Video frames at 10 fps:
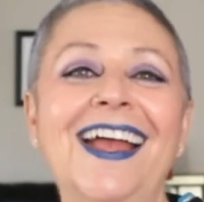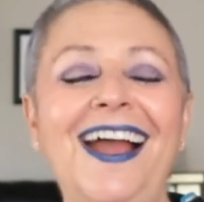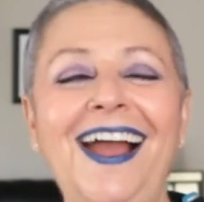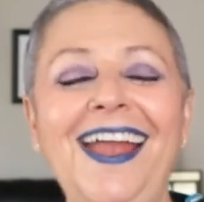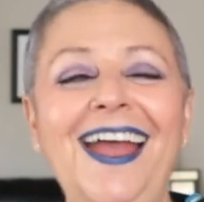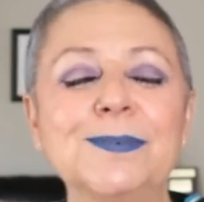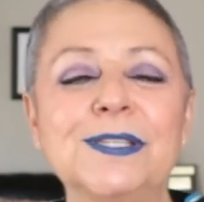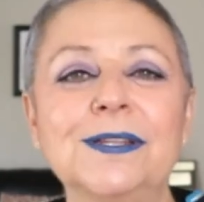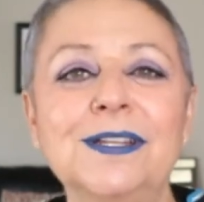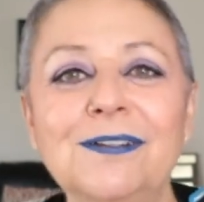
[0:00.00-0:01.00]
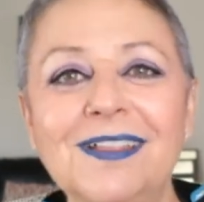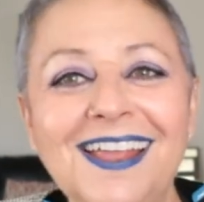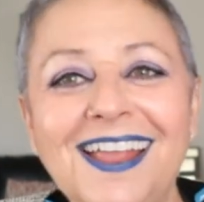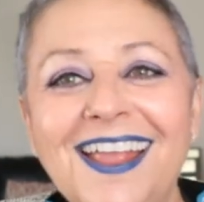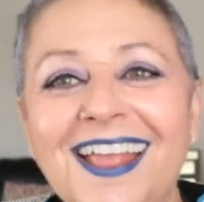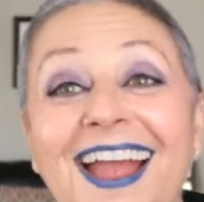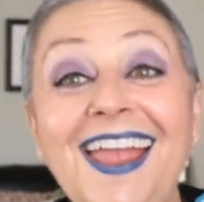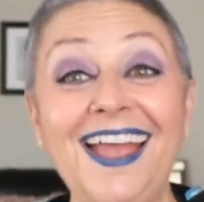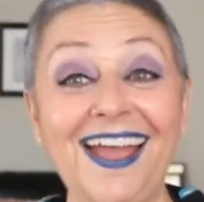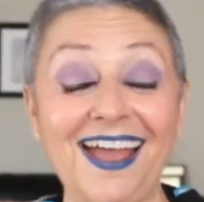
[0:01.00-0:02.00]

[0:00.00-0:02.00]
I absolutely, I,